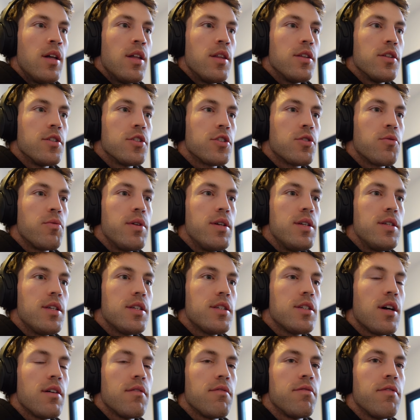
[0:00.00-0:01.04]
The squeeze is
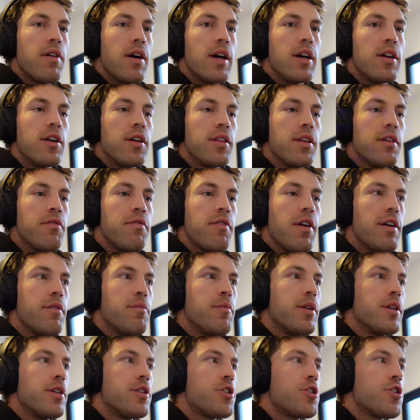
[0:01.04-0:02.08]
not fired on the
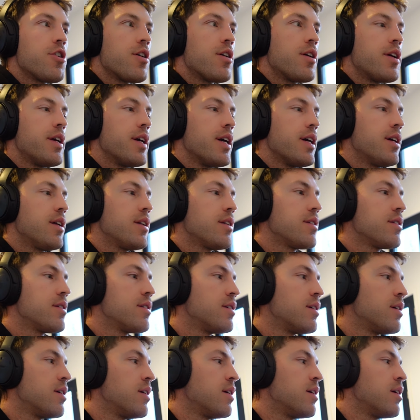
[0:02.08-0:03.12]
5-minute chart yet.
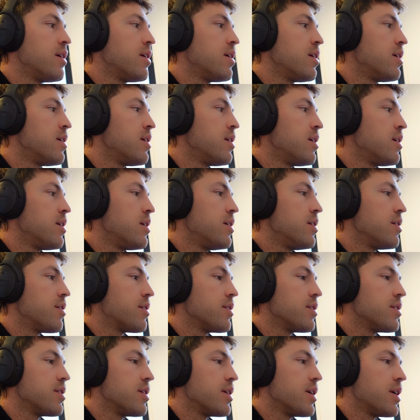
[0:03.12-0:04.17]
You can
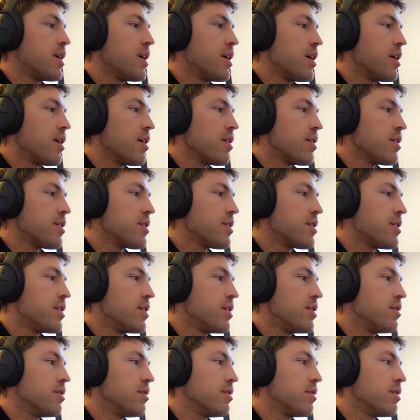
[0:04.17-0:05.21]
see here it
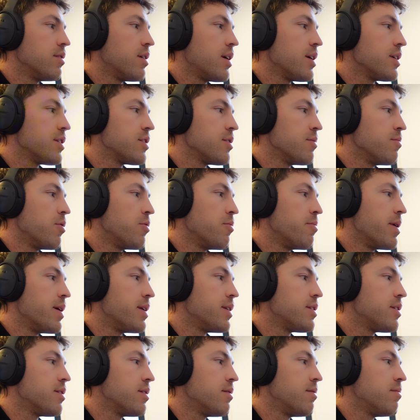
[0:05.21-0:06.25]
still has some
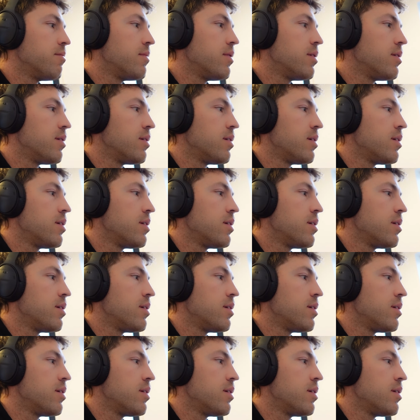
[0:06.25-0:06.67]
momentum.